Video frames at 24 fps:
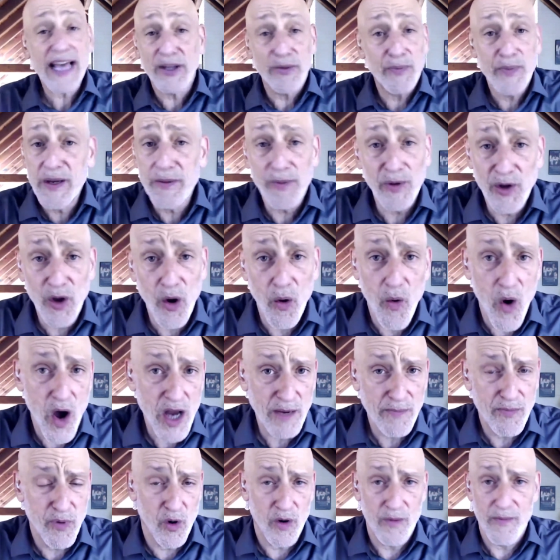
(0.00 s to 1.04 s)
The people don't want
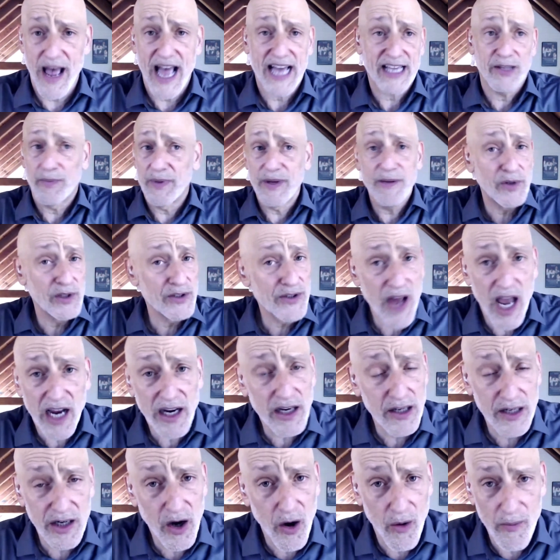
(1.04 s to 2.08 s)
to pour back. The people are not
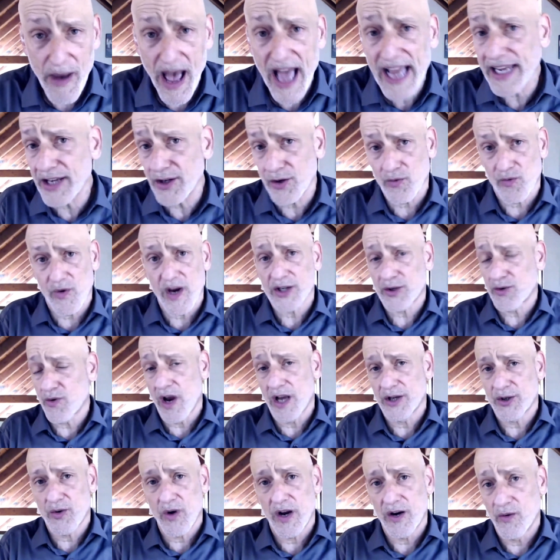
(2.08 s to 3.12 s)
going to go back into
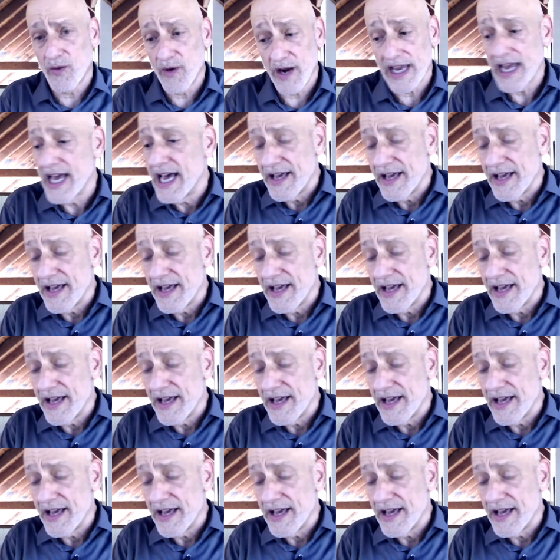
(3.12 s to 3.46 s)
restaurants right away.